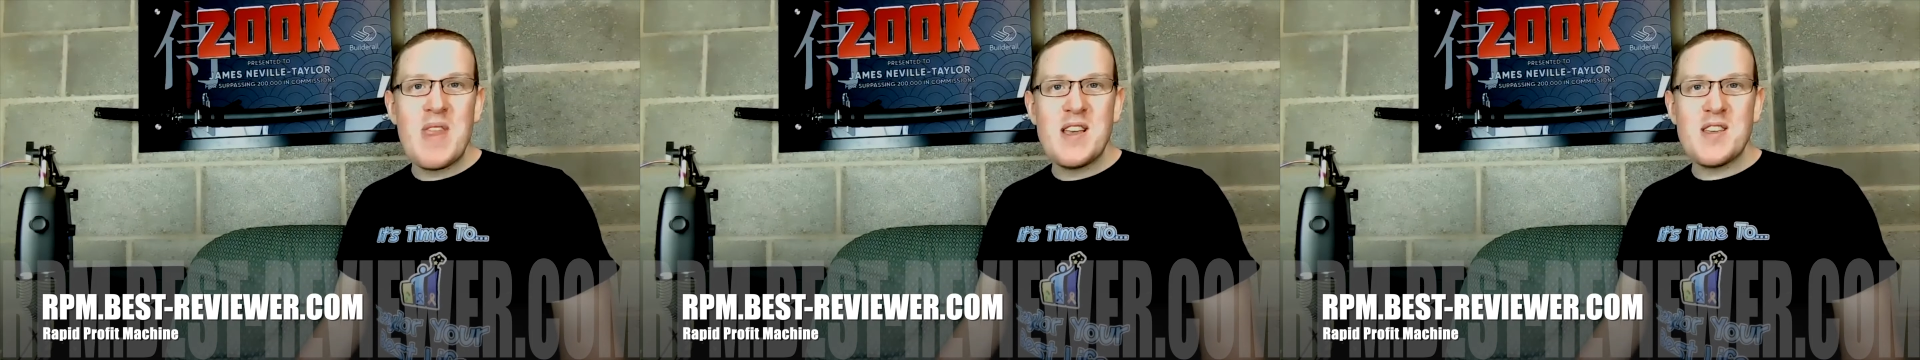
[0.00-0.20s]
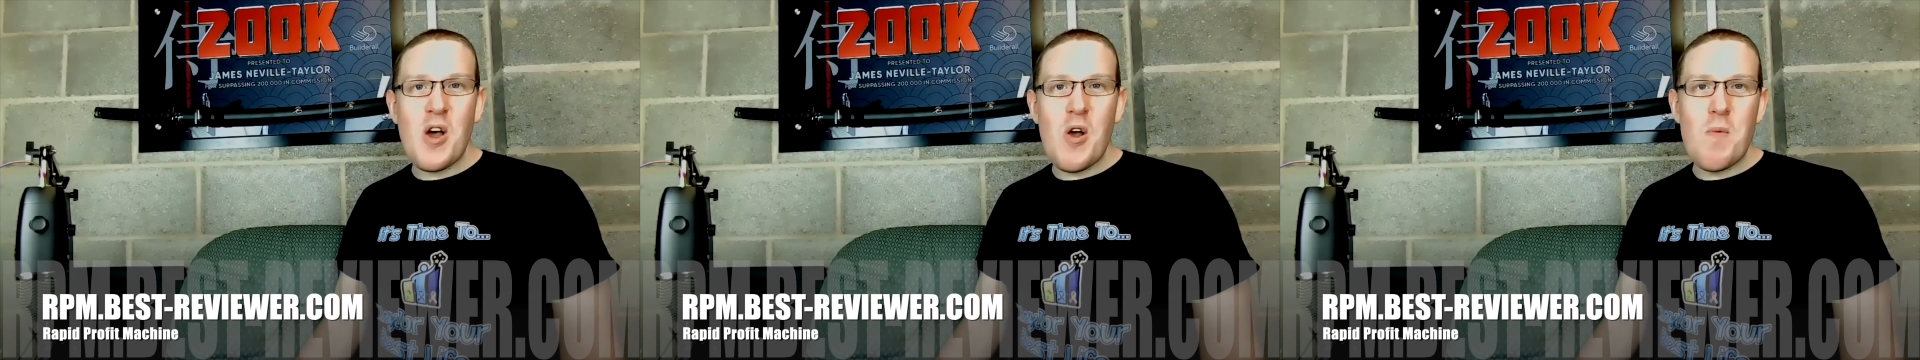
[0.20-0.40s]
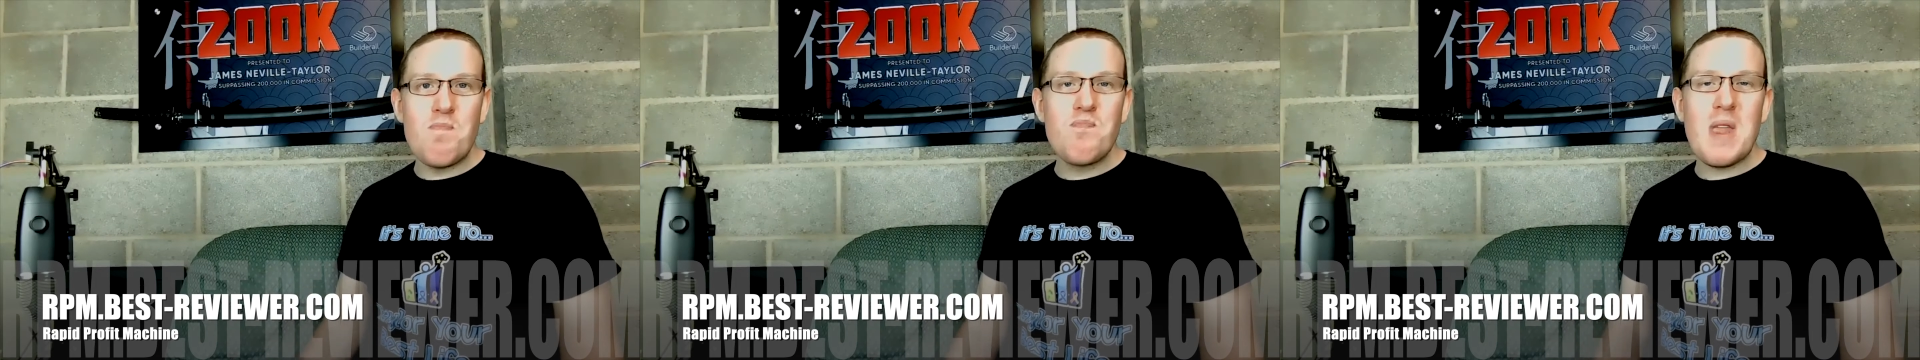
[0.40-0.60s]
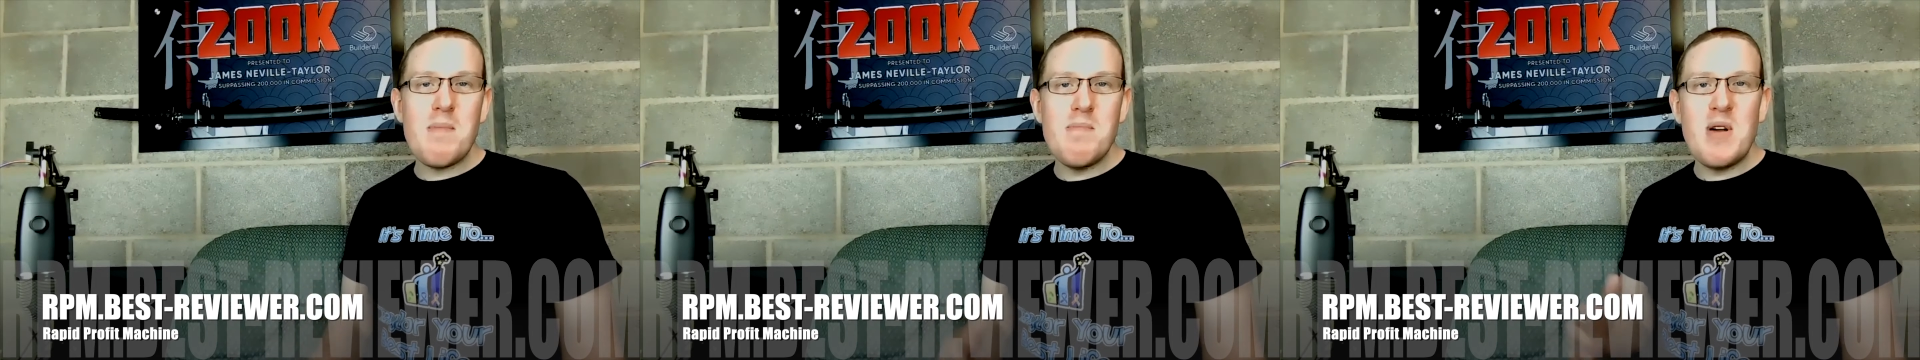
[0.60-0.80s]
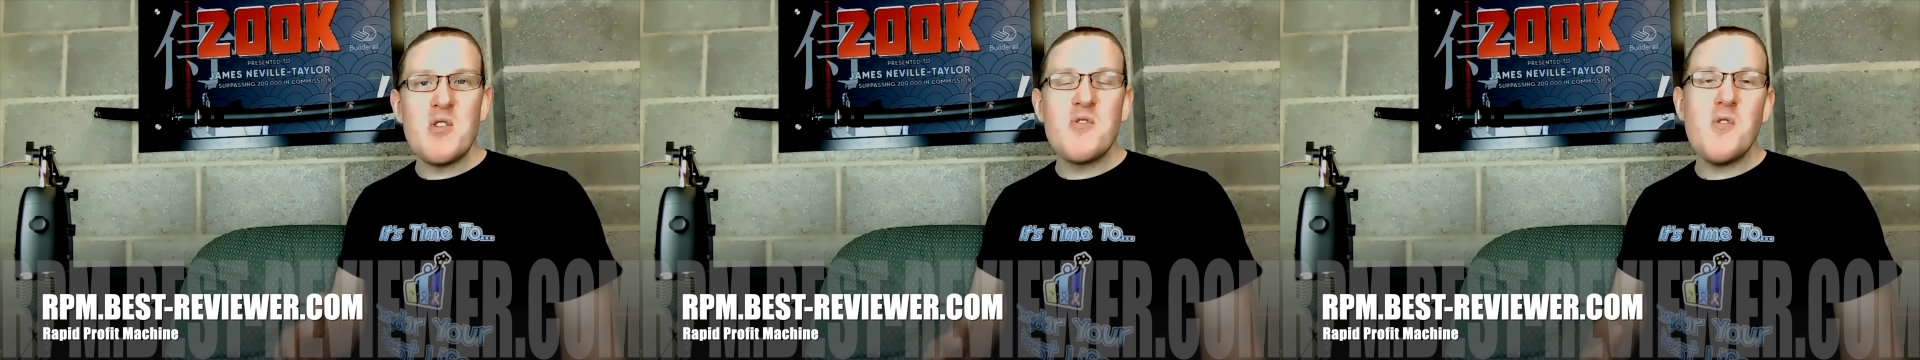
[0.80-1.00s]
So
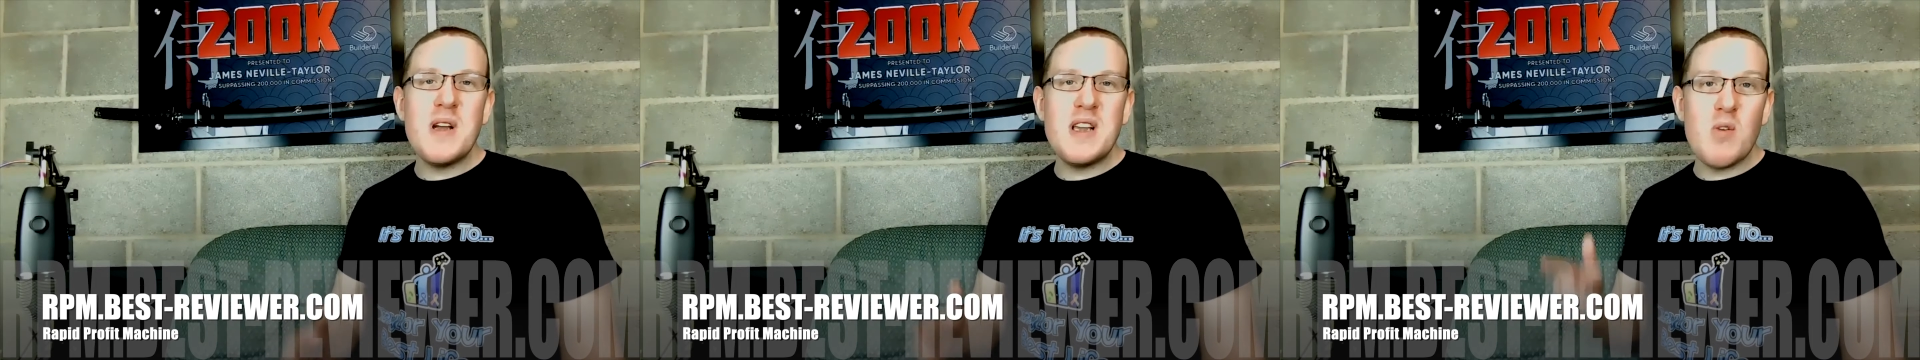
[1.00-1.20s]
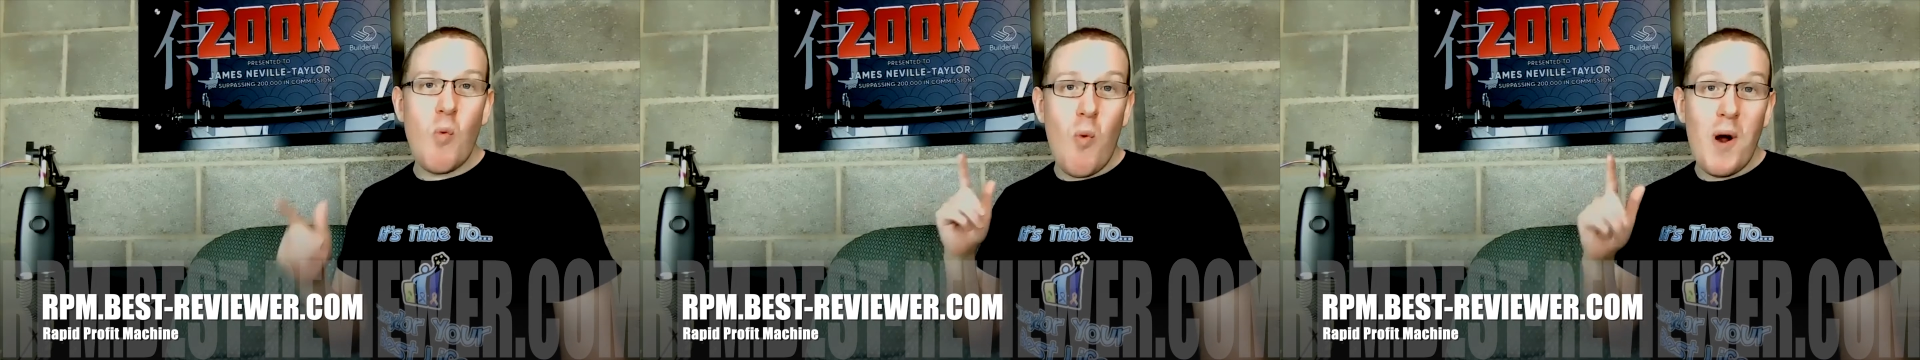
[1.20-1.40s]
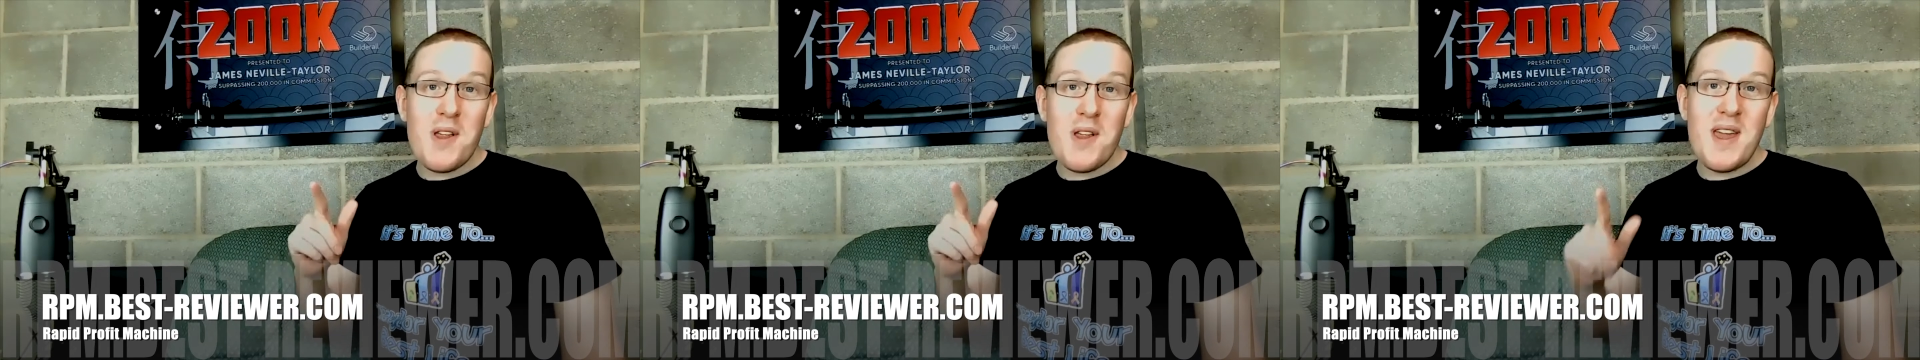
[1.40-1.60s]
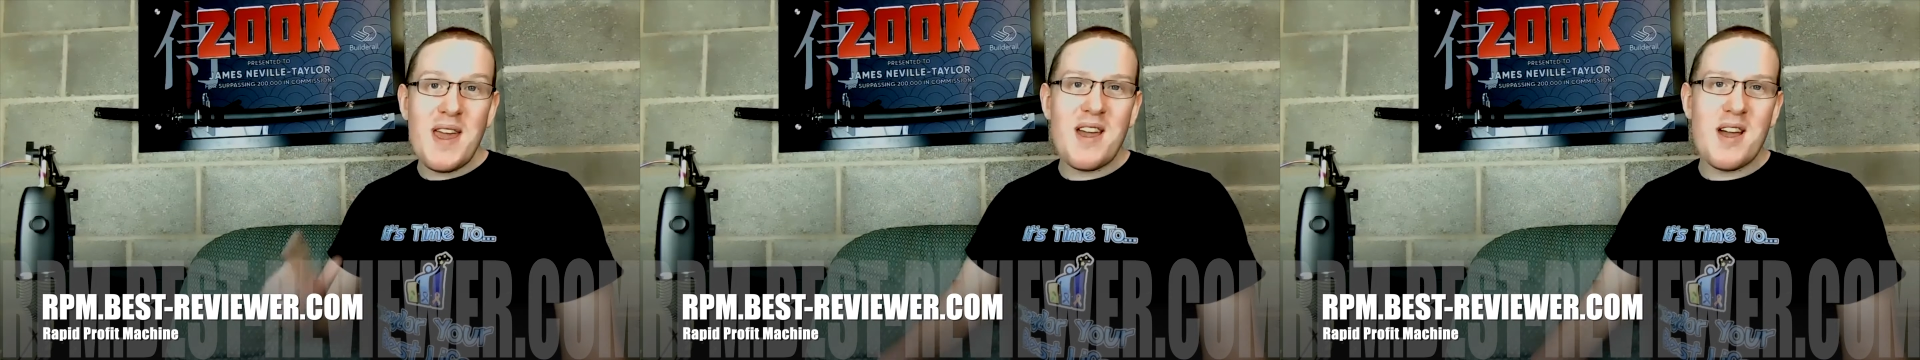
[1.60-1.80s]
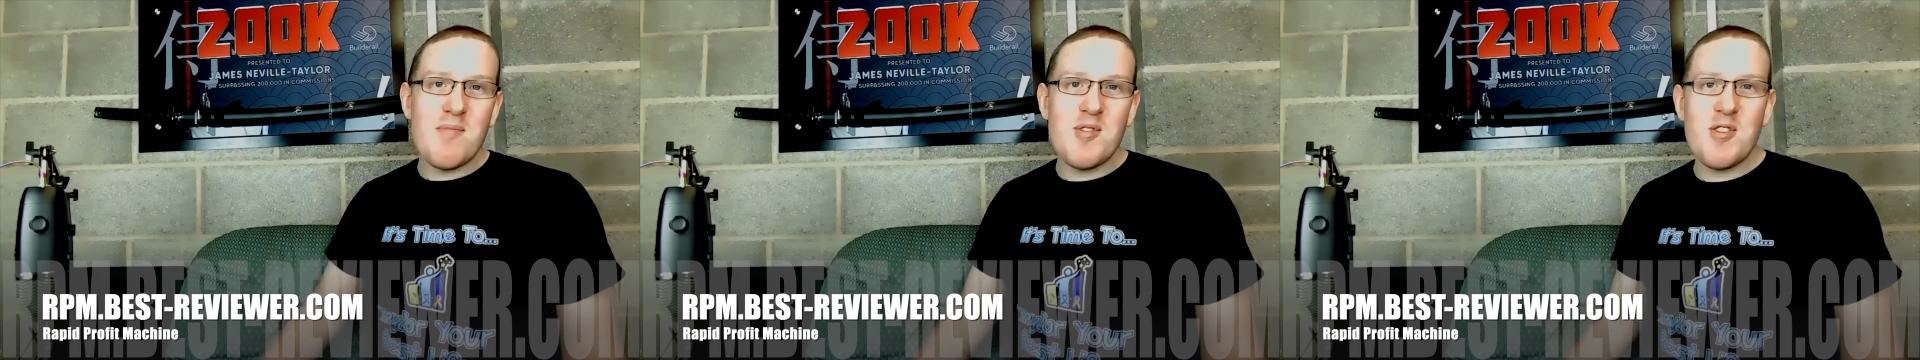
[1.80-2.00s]
Builderall is one of the
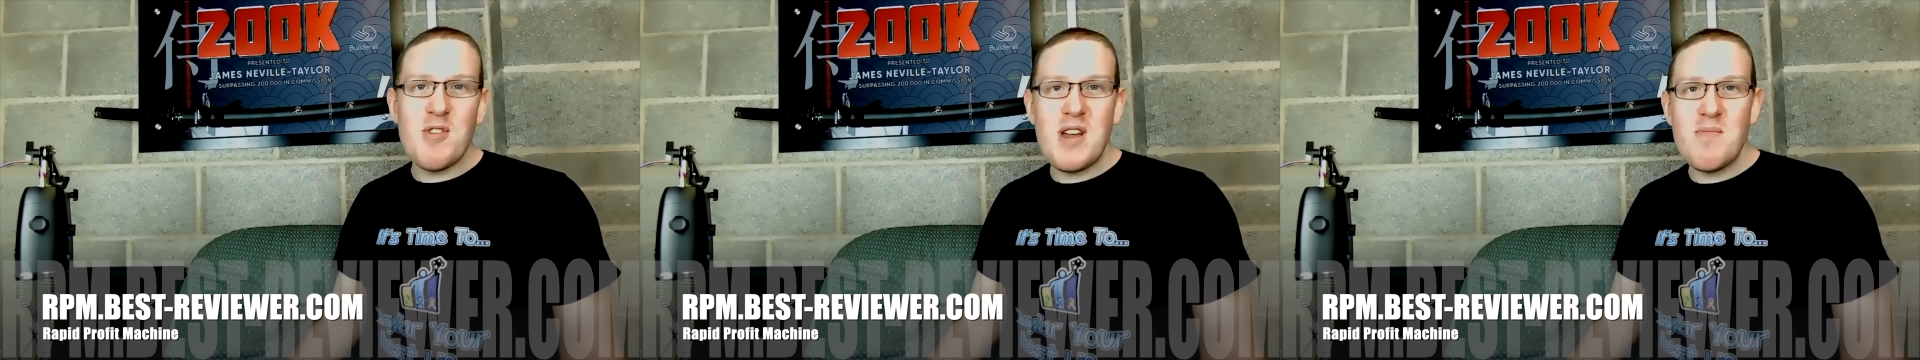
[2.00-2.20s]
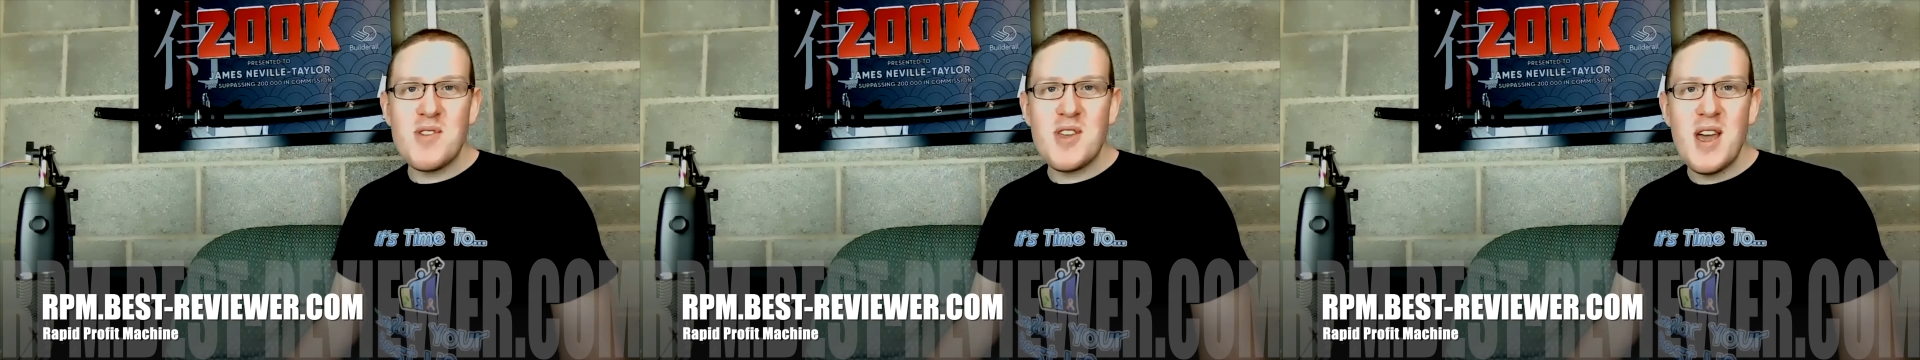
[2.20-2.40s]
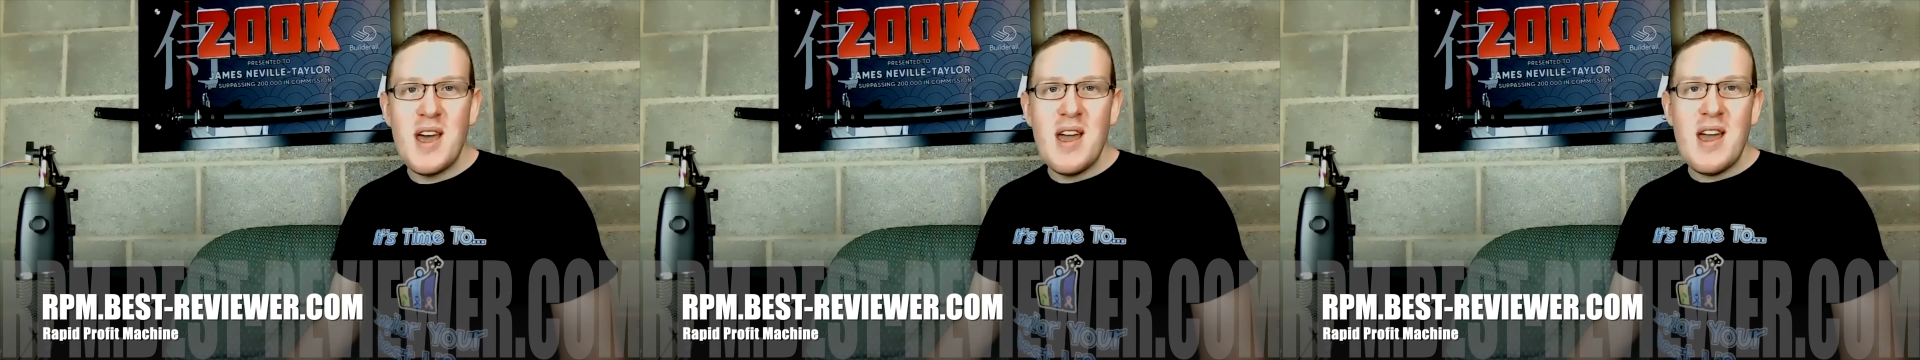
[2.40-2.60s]
income streams,